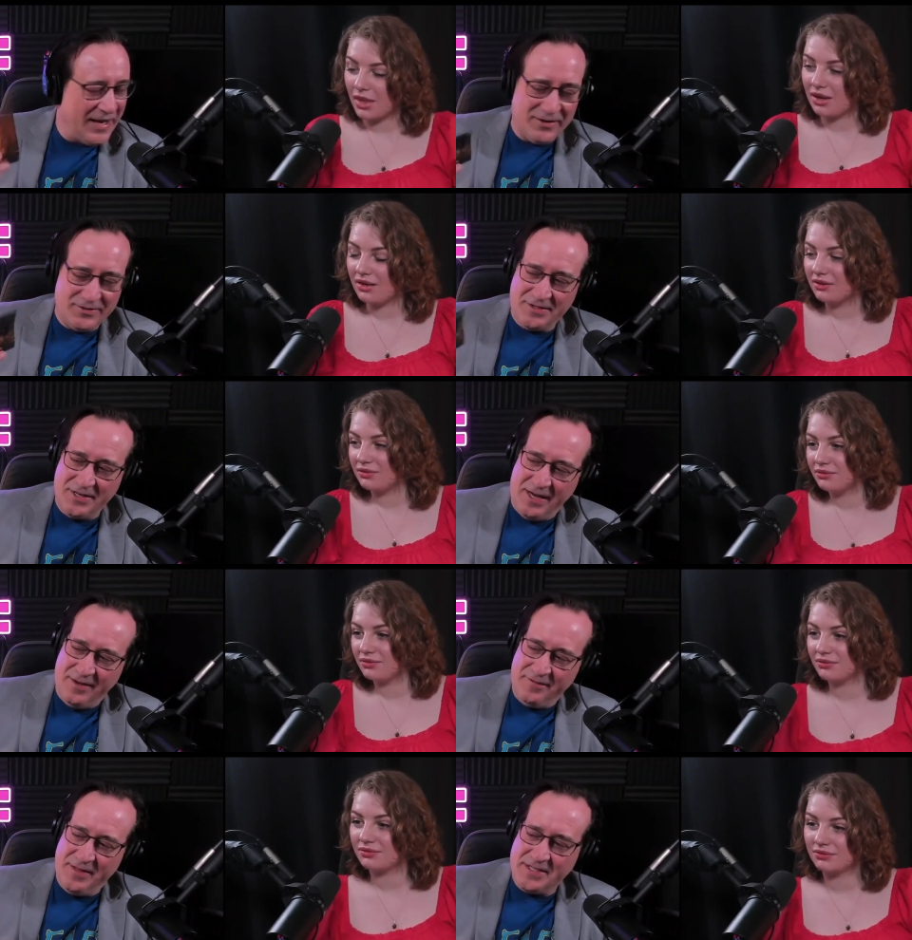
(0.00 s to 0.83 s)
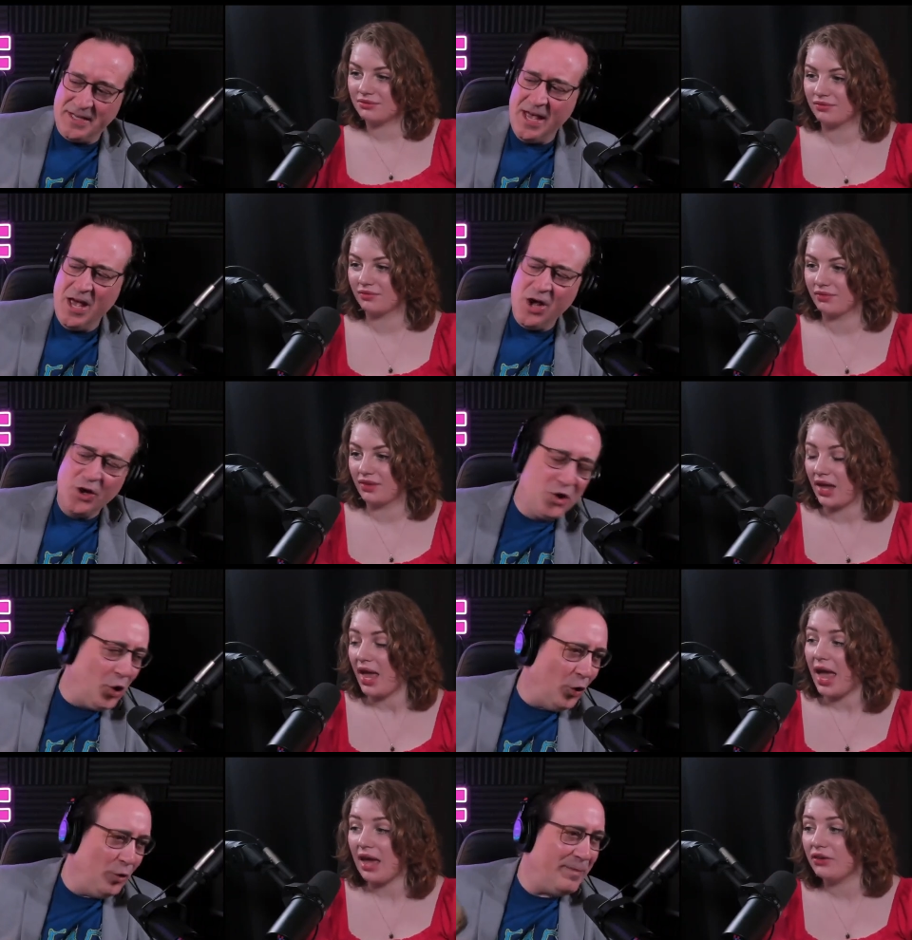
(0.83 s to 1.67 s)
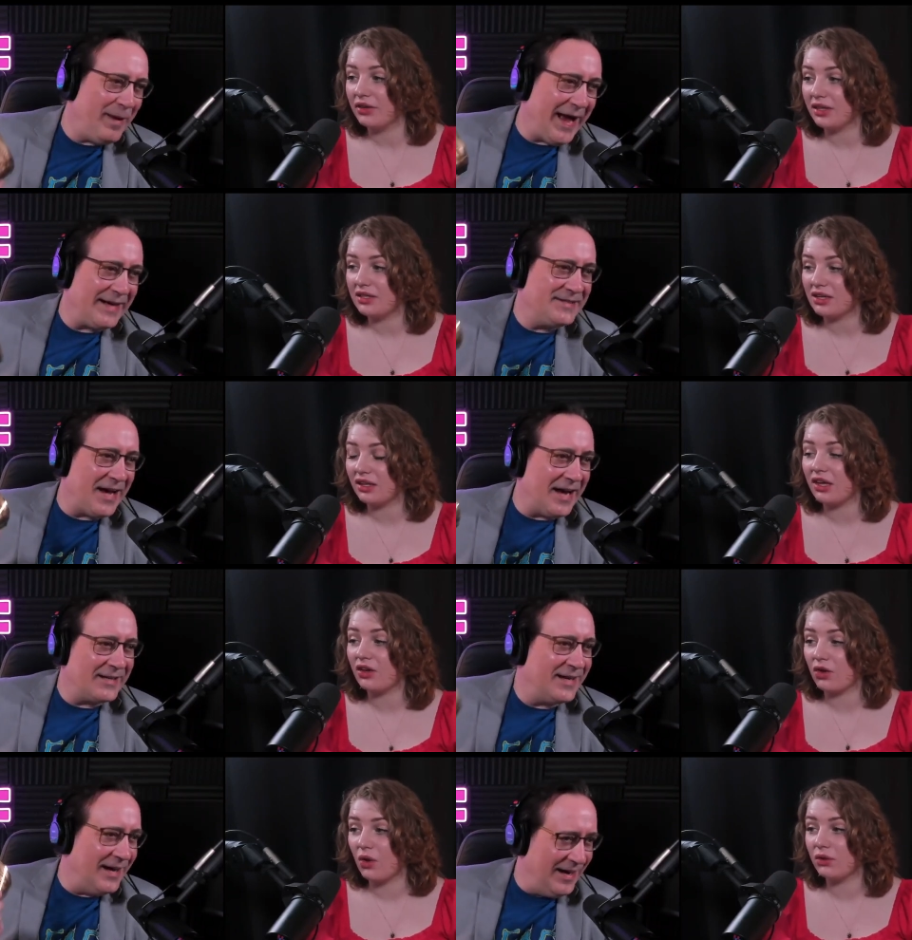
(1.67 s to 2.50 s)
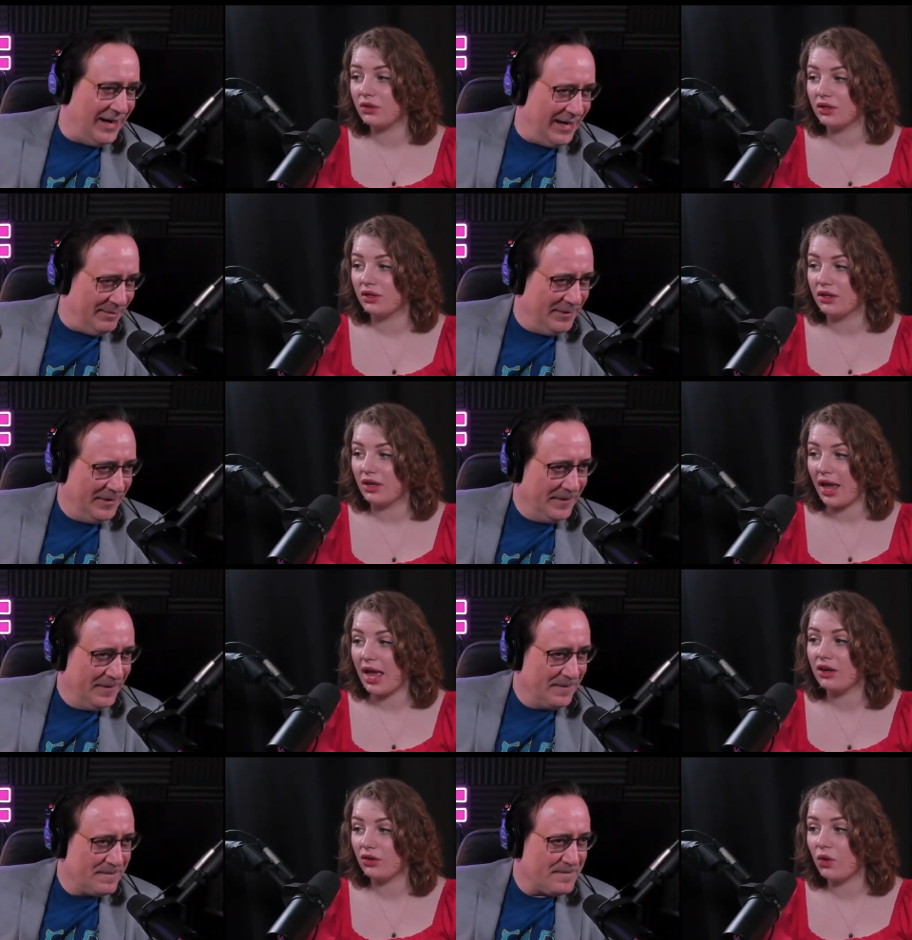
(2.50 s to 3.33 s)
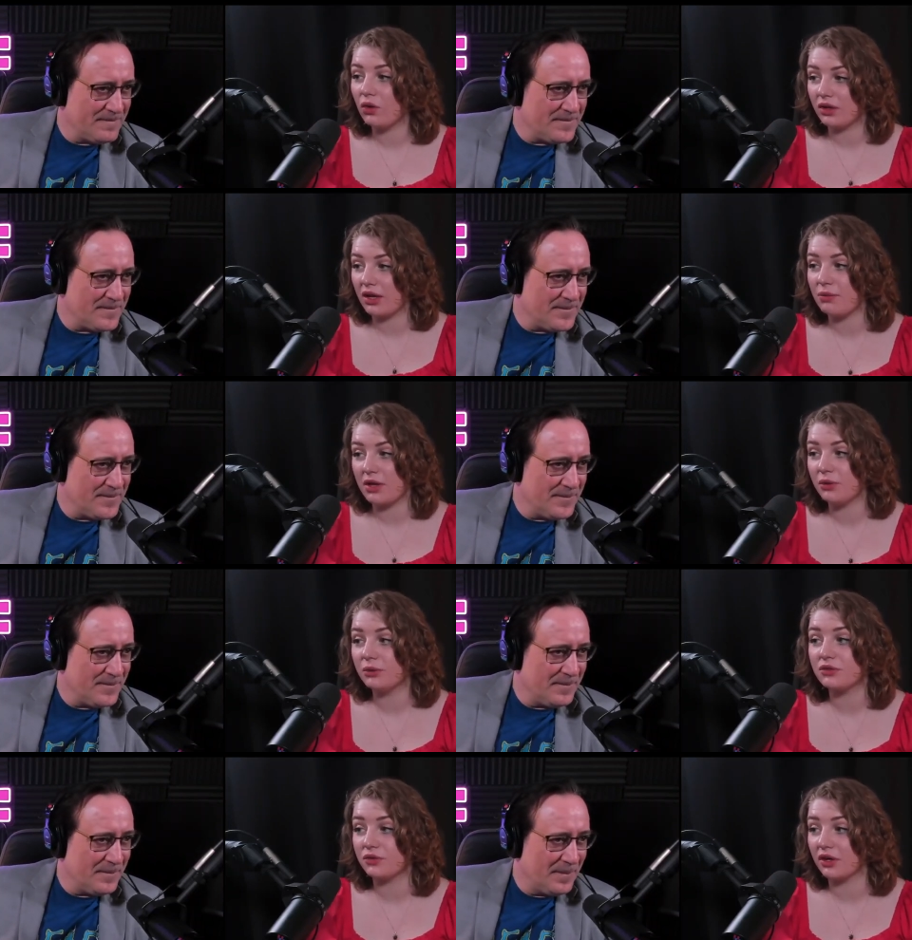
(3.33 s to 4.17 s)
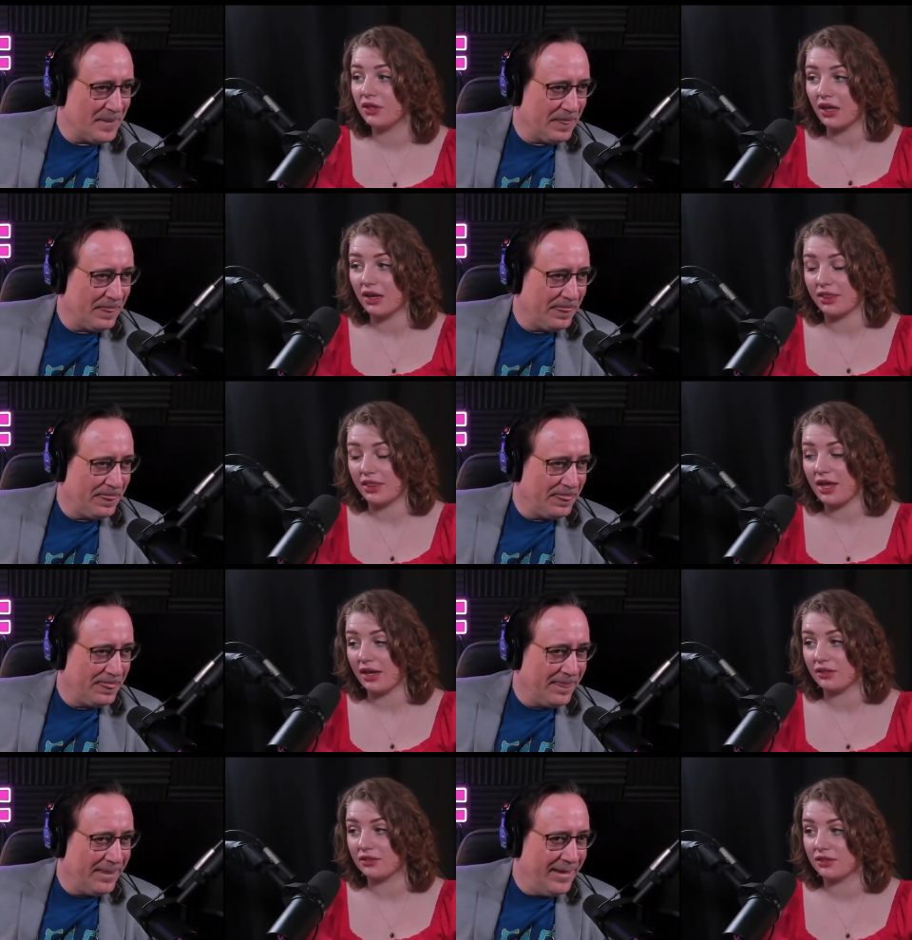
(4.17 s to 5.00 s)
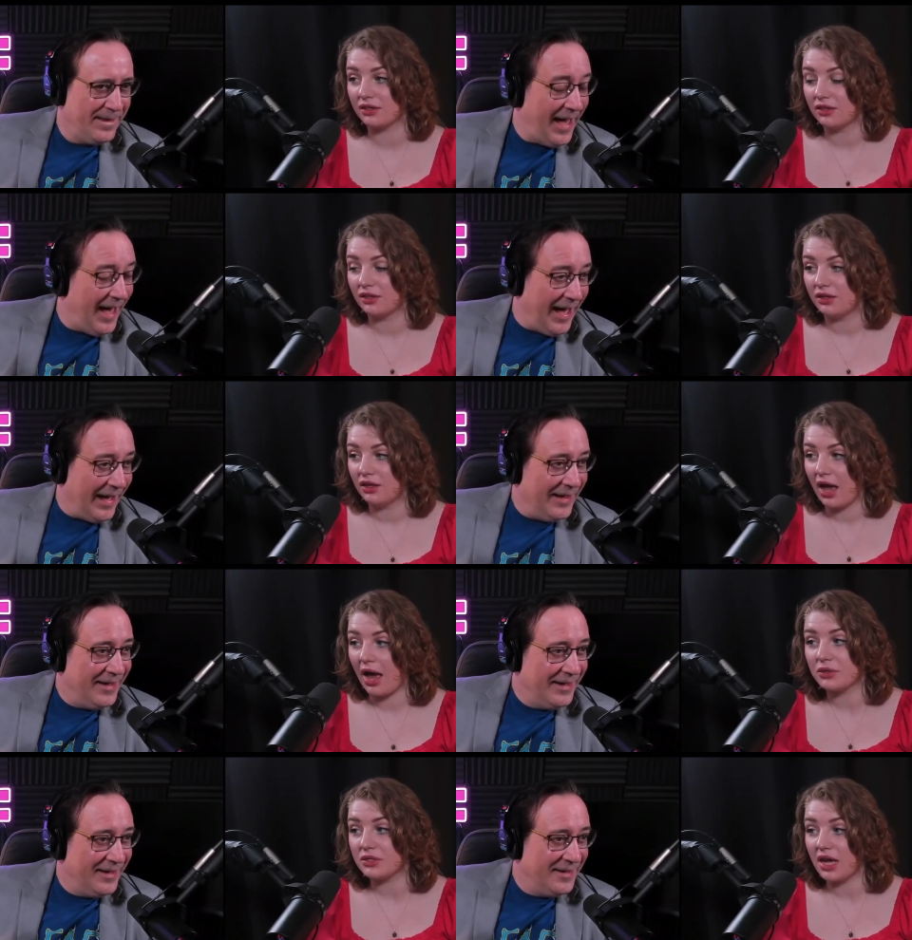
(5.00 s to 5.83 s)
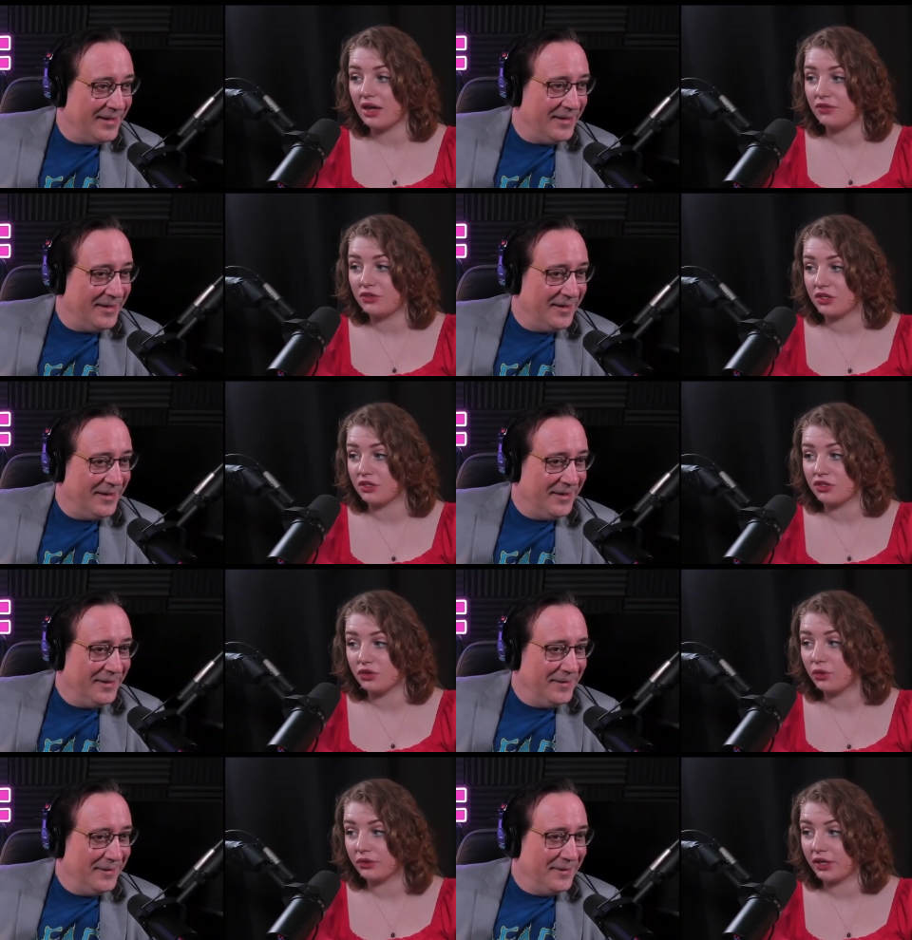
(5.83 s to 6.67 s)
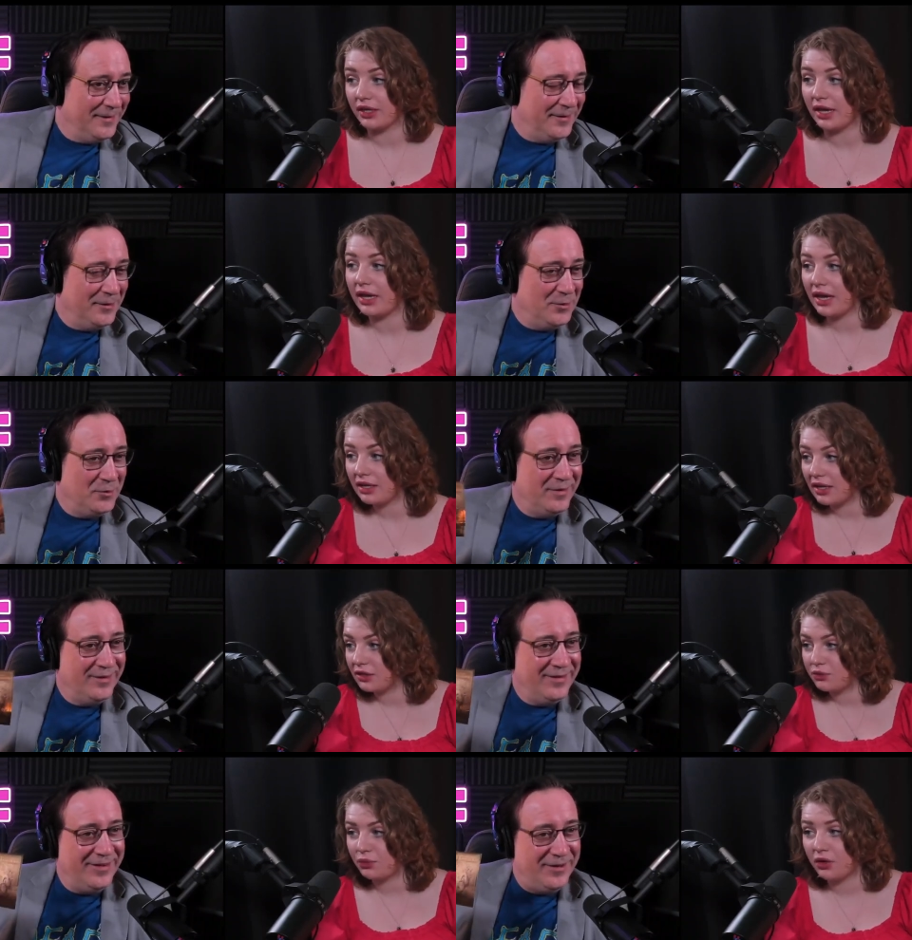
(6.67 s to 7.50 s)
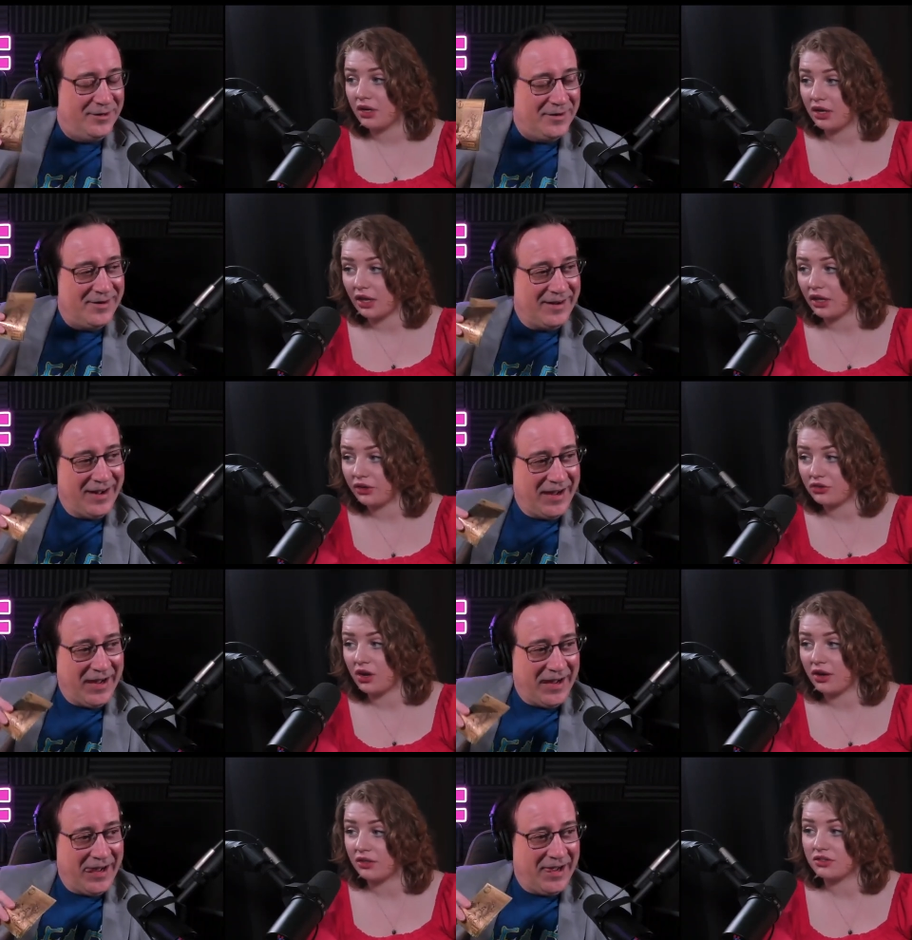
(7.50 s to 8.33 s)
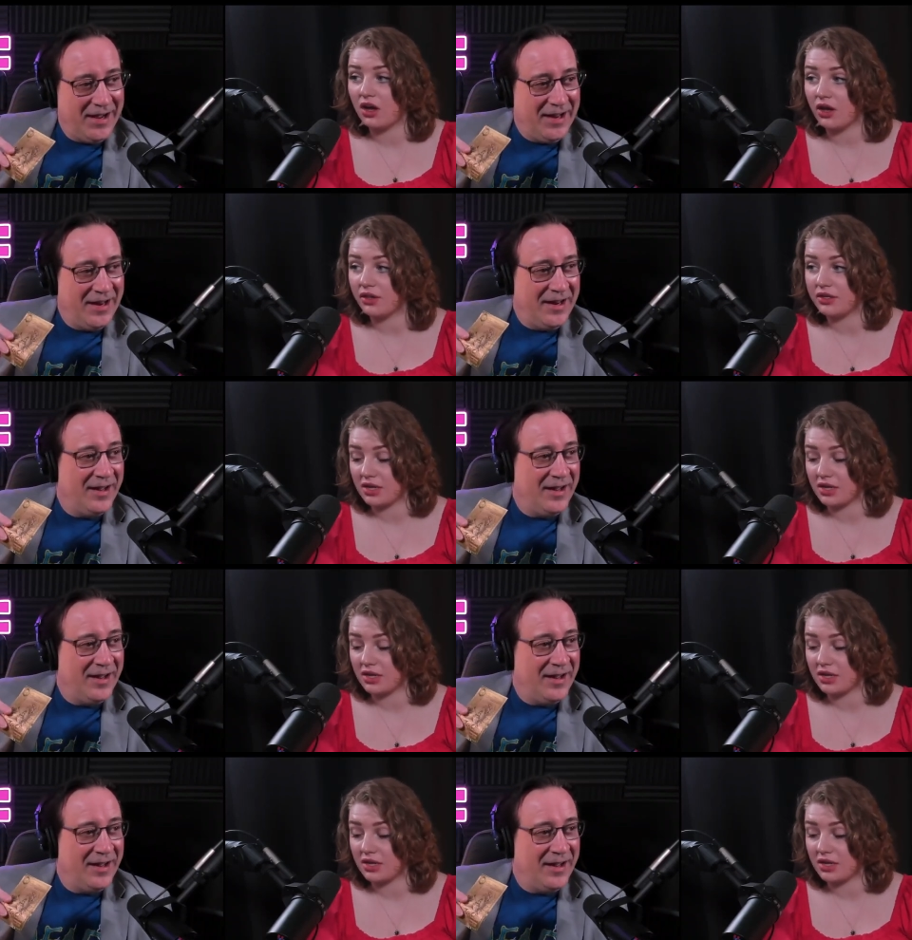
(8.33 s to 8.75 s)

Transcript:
Speaker 1: ounce of this. Goldback.com. Gold,
Speaker 2: and gold can be used for a lot of things. Yeah. Outside of just jewelry, like it, it's put in electronics all the